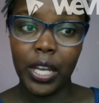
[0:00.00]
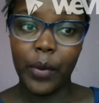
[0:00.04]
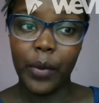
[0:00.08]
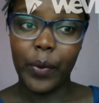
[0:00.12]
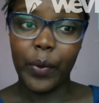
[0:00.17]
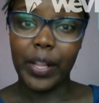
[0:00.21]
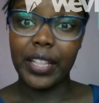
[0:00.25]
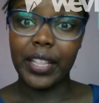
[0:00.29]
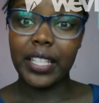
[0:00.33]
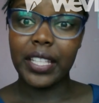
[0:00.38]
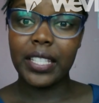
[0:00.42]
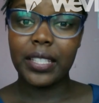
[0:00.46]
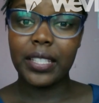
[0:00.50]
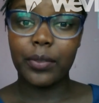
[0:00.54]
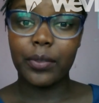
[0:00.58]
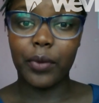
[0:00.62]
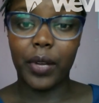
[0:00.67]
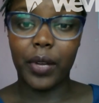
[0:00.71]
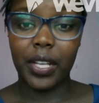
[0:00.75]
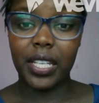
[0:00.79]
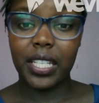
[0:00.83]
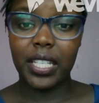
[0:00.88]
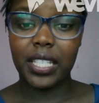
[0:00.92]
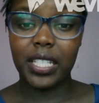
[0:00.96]
While this
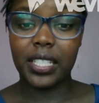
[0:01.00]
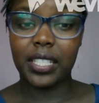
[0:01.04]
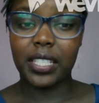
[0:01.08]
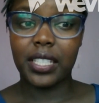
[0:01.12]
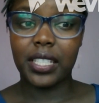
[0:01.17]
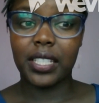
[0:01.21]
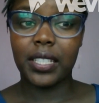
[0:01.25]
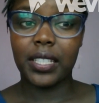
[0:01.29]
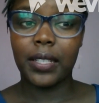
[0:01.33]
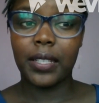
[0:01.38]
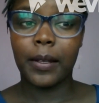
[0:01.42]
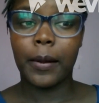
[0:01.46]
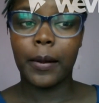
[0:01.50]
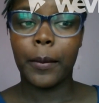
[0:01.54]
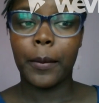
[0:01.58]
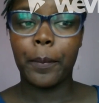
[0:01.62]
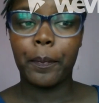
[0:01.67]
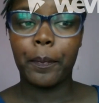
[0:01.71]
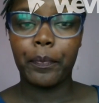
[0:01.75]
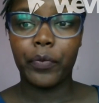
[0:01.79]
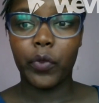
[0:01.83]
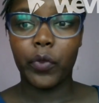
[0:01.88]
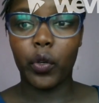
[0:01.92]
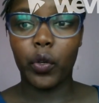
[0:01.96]
one is
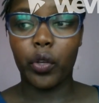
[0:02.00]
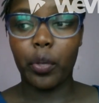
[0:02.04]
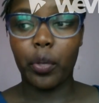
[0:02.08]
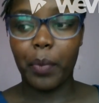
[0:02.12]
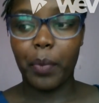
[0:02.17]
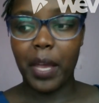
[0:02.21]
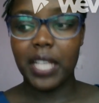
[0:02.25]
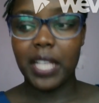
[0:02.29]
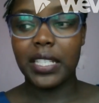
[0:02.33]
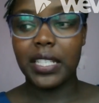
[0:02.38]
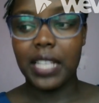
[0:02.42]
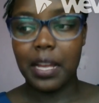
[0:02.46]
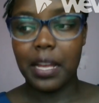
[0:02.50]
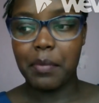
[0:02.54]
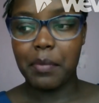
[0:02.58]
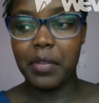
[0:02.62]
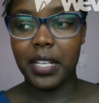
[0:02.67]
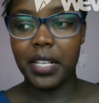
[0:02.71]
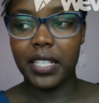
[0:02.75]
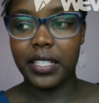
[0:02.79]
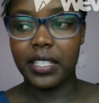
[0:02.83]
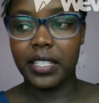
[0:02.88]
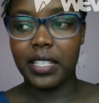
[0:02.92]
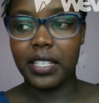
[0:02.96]
occupiers
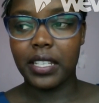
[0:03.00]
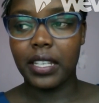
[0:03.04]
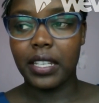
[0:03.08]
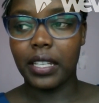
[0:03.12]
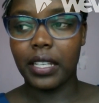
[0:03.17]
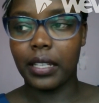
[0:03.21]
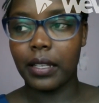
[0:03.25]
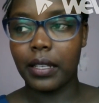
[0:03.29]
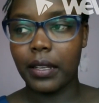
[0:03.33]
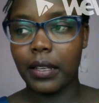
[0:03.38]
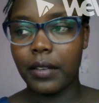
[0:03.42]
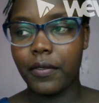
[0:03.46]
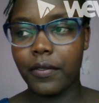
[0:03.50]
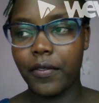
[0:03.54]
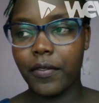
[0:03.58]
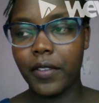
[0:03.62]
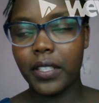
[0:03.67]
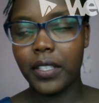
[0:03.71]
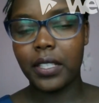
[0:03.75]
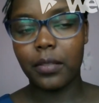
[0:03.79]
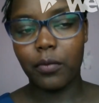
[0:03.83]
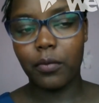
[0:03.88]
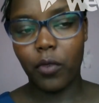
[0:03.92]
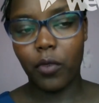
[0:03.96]
liability, it
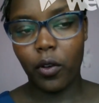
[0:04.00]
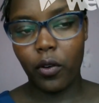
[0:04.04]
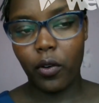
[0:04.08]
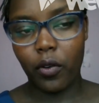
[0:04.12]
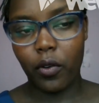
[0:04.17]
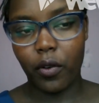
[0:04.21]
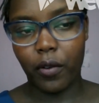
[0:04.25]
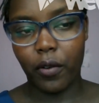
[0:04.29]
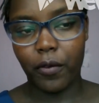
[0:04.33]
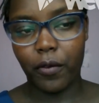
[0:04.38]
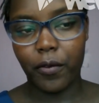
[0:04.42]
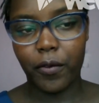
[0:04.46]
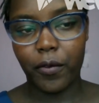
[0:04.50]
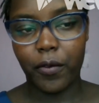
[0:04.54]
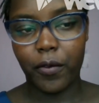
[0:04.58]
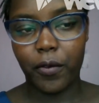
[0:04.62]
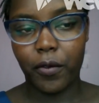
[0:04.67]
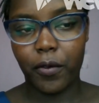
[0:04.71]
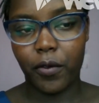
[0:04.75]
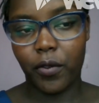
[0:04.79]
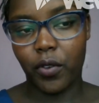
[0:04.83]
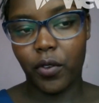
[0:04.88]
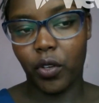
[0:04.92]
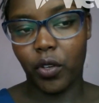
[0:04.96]
fits more
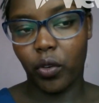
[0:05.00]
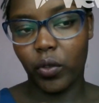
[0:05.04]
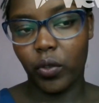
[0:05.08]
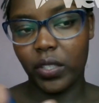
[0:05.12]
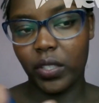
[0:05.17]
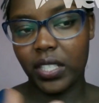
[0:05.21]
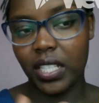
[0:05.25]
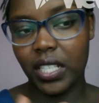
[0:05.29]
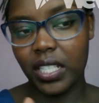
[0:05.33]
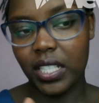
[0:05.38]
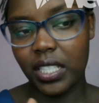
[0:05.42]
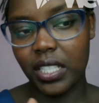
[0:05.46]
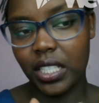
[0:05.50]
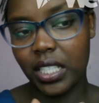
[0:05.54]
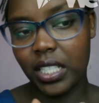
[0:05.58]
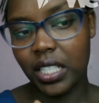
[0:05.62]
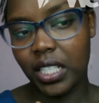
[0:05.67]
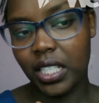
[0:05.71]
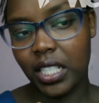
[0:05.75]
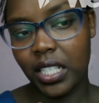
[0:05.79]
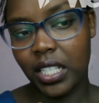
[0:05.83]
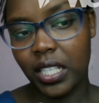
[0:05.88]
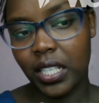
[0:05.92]
of nuisance,